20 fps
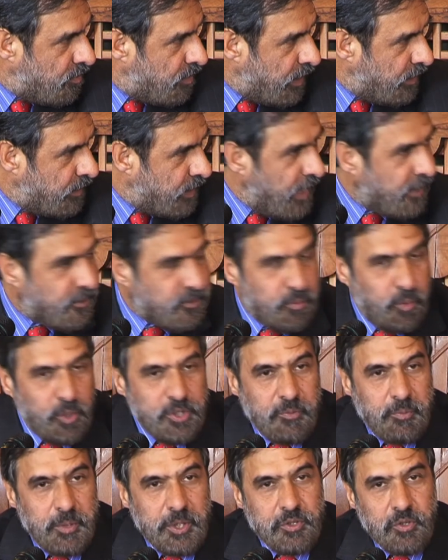And that's
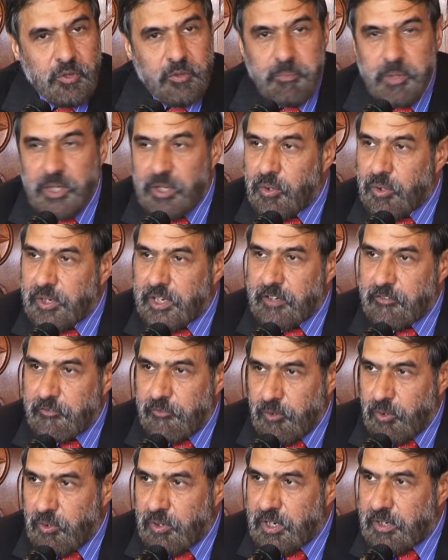what we should be looking
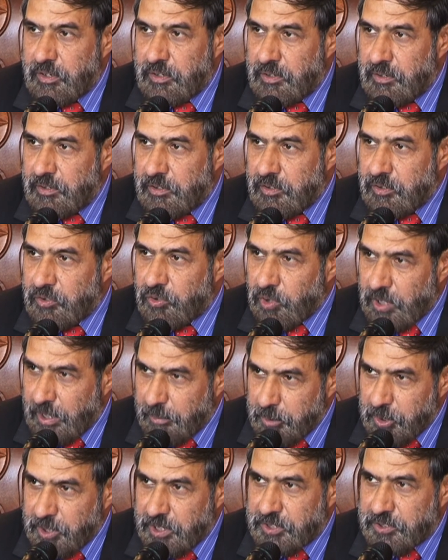for,
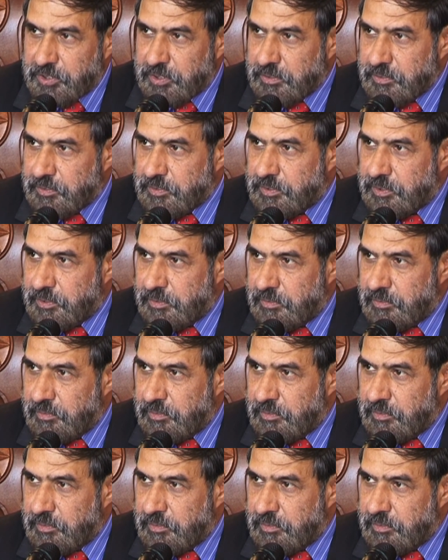collaborations.